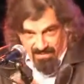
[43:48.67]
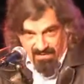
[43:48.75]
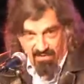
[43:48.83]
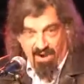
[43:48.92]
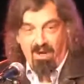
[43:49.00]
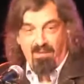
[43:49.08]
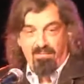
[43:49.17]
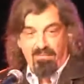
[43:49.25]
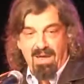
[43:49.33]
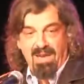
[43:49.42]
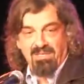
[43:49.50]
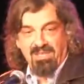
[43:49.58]
there are
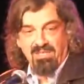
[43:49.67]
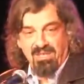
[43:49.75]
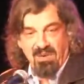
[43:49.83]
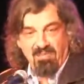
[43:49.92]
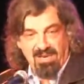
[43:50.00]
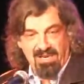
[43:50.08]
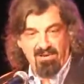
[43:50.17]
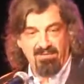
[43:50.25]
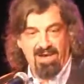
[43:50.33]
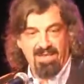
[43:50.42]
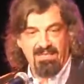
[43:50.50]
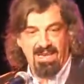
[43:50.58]
major geopolitical
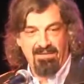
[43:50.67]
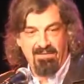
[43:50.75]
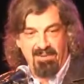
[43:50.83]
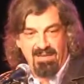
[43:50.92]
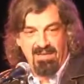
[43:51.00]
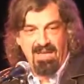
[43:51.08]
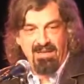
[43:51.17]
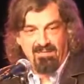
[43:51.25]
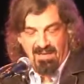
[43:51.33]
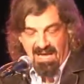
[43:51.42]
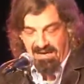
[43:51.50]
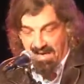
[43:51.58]
fights that have to be, had to
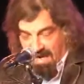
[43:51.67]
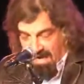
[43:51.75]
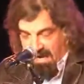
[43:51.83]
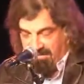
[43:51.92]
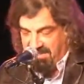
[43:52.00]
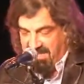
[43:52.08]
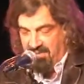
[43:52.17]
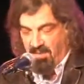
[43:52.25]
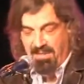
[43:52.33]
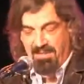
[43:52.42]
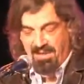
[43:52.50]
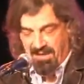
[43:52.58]
be had. And I have to say
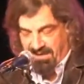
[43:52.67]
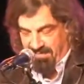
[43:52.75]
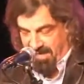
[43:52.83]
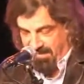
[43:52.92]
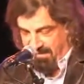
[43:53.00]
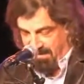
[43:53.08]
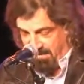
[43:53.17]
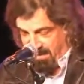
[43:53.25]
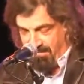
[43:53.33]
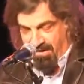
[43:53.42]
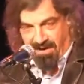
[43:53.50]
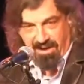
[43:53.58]
one thing about the
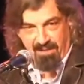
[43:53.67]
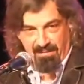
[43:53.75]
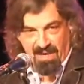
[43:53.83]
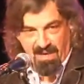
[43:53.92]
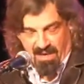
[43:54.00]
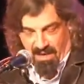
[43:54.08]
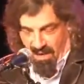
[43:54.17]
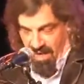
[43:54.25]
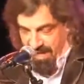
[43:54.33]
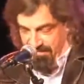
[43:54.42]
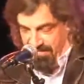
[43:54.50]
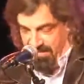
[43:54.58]
Dover Area
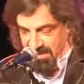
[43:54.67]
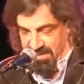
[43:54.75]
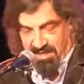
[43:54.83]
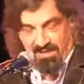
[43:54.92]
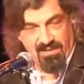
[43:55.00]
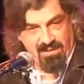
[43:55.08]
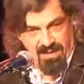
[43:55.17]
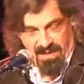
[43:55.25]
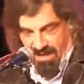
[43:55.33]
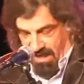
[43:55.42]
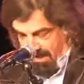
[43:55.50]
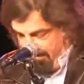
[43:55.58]
um, decision.
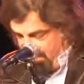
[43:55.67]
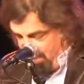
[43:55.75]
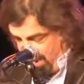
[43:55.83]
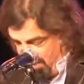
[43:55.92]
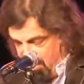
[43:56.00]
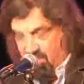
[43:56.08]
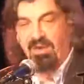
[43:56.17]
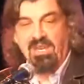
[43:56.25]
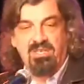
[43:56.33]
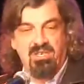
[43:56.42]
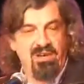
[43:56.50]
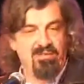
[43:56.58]
Um, Judge Johnny
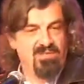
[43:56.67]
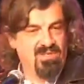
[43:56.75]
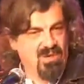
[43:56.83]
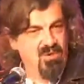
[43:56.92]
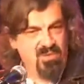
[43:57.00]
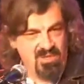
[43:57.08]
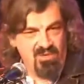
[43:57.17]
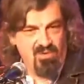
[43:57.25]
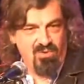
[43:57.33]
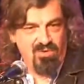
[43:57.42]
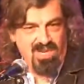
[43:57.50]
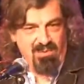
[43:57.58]
Jones was a
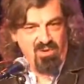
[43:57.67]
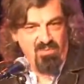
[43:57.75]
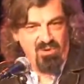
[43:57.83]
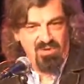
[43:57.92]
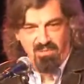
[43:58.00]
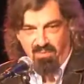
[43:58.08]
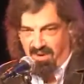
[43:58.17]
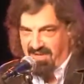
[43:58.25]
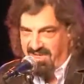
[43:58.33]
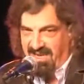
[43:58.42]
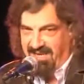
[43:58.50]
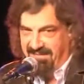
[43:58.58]
George W. Bush
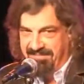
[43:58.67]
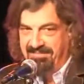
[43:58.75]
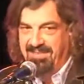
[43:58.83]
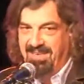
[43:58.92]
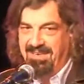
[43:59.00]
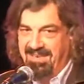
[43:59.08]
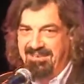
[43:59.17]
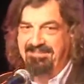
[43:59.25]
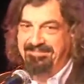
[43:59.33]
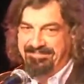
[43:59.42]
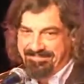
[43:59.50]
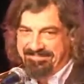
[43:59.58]
appointee. So, you know,
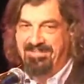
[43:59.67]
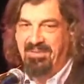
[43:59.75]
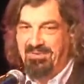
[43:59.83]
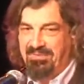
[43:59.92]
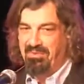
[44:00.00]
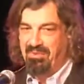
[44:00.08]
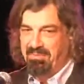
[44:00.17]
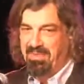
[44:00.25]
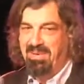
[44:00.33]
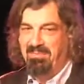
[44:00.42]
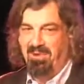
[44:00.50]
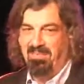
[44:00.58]
there were good
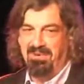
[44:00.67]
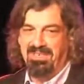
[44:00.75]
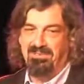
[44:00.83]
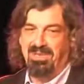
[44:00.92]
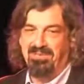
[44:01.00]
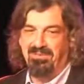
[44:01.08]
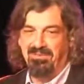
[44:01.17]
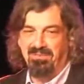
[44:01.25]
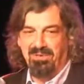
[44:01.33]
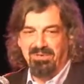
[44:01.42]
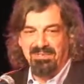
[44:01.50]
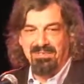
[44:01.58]
people appointed by George
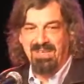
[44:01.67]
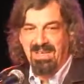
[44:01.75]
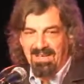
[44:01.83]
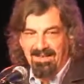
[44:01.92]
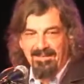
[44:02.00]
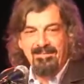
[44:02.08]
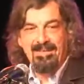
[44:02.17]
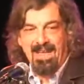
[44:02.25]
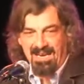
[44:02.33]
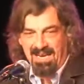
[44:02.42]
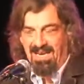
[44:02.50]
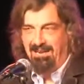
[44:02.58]
Bush.
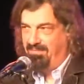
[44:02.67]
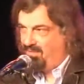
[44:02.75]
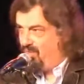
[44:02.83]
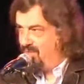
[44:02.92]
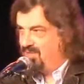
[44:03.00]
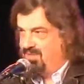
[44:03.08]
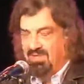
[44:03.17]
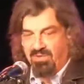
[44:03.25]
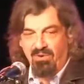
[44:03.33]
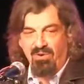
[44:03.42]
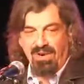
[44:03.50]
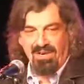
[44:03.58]
And he, of course,
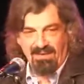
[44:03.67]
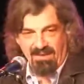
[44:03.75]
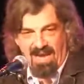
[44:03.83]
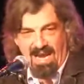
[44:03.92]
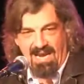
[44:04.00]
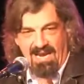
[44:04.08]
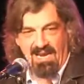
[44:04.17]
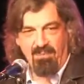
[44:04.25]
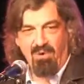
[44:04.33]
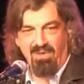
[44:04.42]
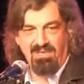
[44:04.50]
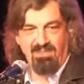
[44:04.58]
destroyed any
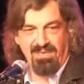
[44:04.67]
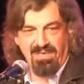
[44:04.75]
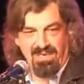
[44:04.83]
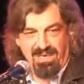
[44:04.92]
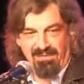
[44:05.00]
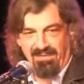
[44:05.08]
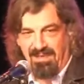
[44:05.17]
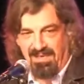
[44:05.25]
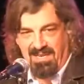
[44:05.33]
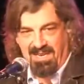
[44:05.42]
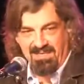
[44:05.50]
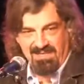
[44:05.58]
possibility of
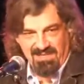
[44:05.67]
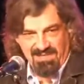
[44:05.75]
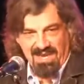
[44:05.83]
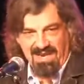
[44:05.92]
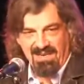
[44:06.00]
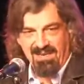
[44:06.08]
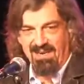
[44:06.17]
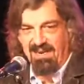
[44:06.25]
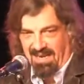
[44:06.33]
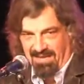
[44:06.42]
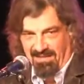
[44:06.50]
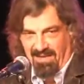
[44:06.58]
intelligent design
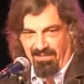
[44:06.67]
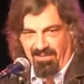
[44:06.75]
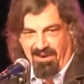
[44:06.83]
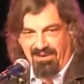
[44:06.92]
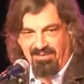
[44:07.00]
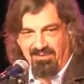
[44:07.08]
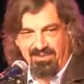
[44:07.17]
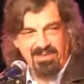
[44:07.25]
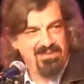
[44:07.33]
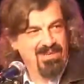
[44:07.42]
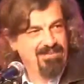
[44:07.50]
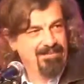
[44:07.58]
in the Dover Area School
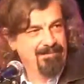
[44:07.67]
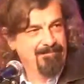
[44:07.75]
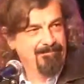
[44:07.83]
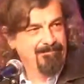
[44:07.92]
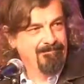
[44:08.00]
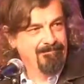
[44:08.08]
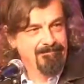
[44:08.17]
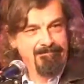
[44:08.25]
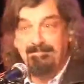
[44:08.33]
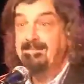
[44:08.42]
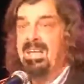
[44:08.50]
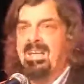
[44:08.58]
District.
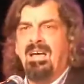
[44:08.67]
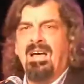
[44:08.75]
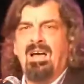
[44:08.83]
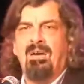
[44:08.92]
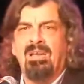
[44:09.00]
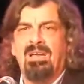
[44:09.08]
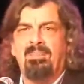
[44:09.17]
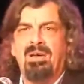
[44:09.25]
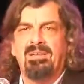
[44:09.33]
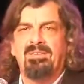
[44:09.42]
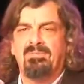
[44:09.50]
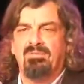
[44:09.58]
We've got
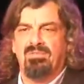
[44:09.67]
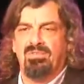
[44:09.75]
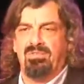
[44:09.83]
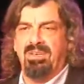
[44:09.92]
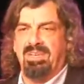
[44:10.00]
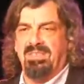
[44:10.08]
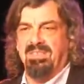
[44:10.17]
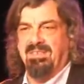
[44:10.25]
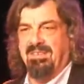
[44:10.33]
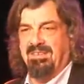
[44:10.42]
about two minutes.